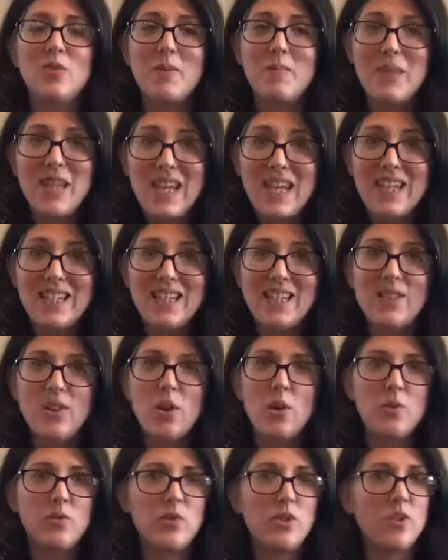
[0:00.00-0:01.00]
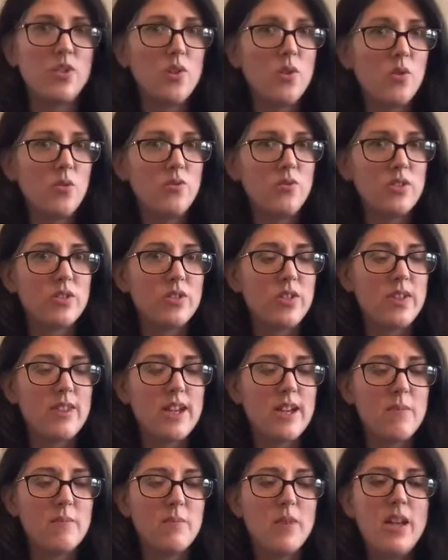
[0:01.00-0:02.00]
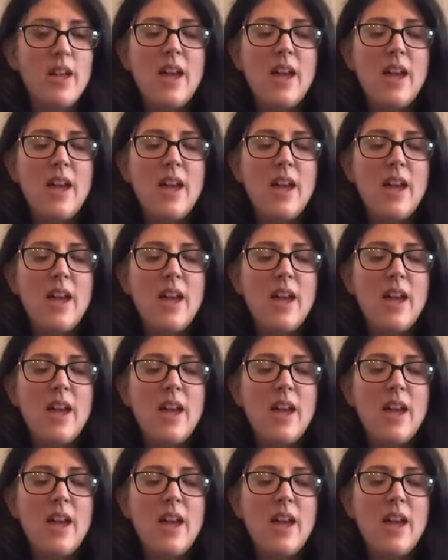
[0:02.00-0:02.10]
repeated over and over to them,